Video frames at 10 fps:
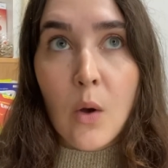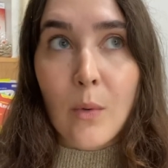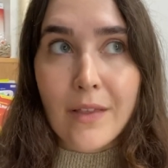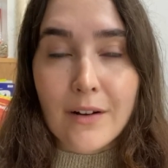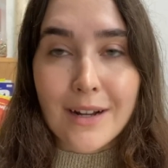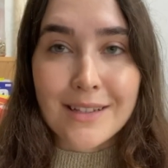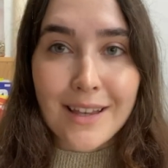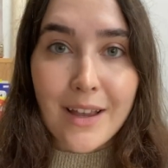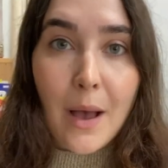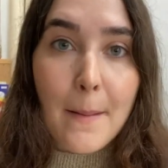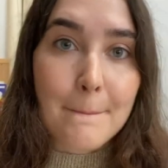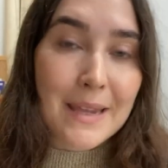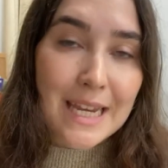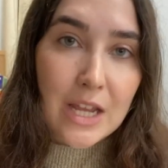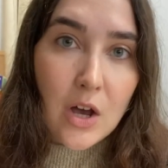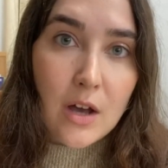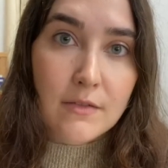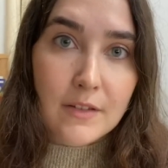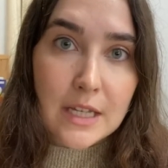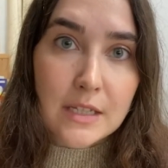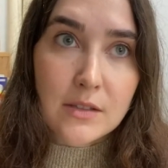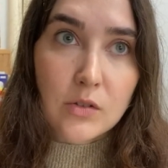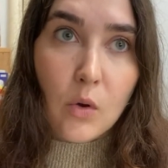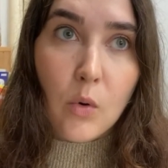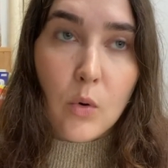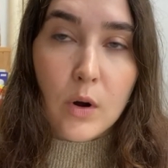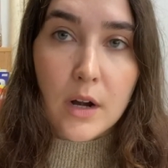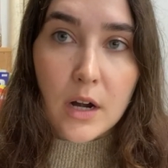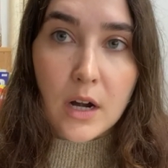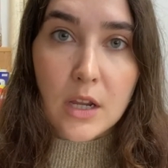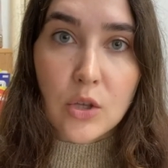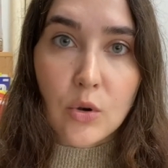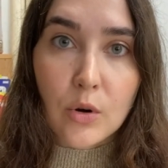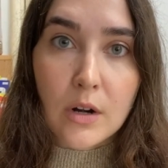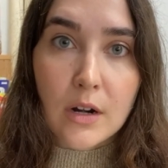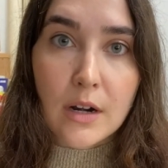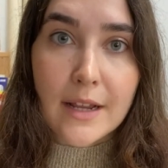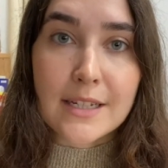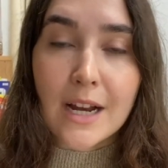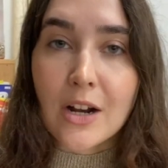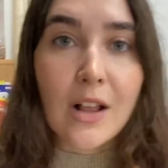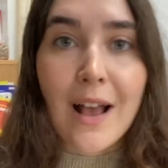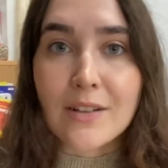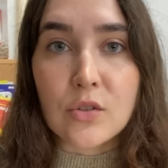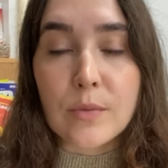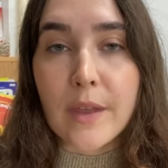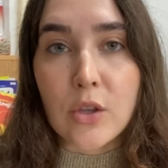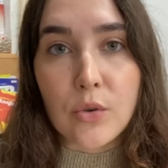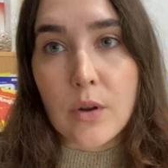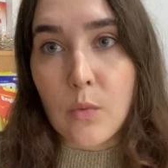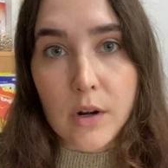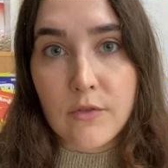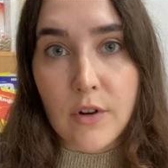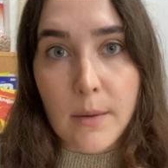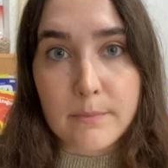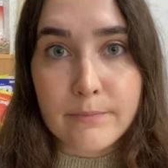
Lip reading: whether it's like a mini office or your entire classroom that you can work from.